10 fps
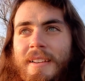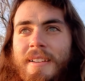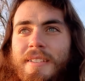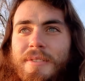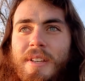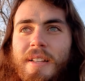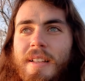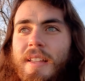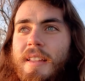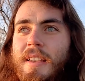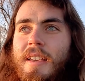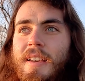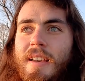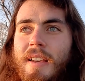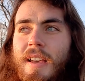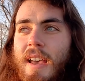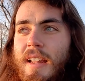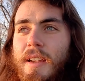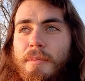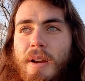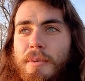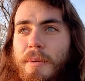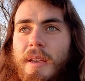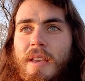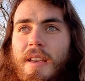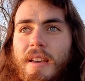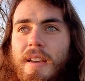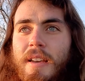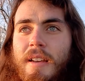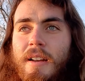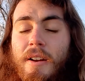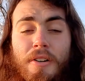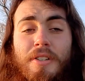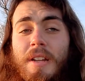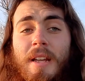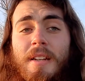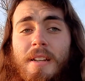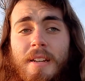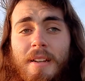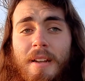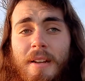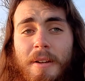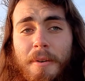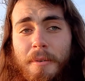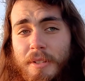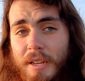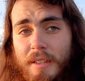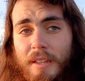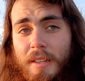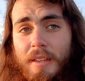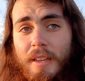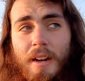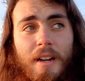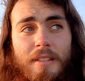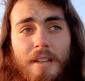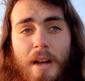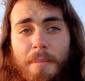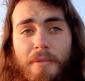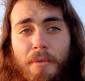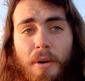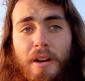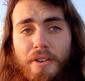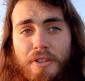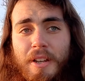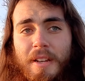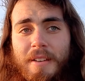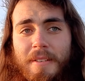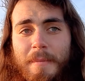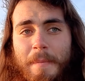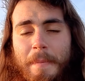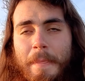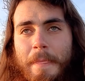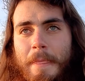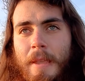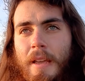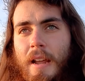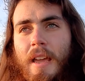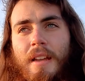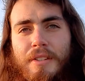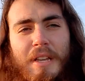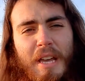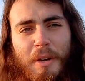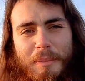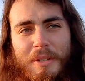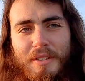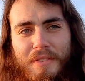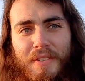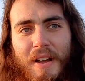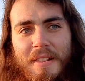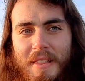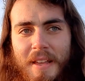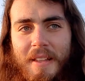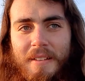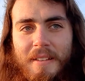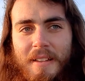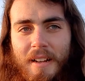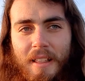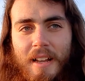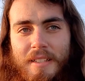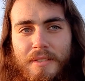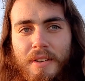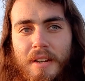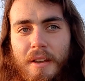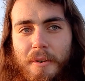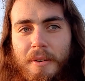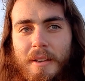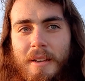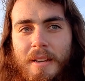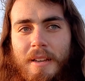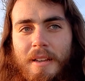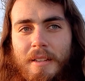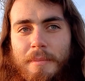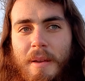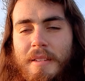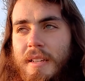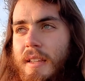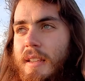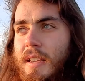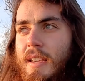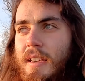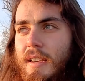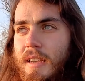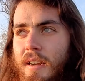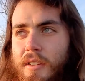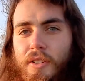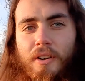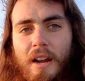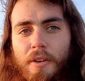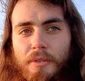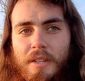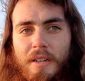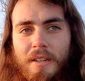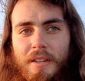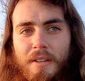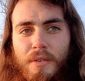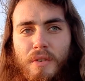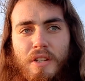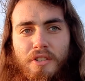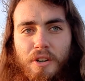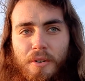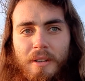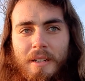So technically, anywhere we are standing, we're technically on top of a watershed. And I actually helped define that in the last video. It's basically an underground feature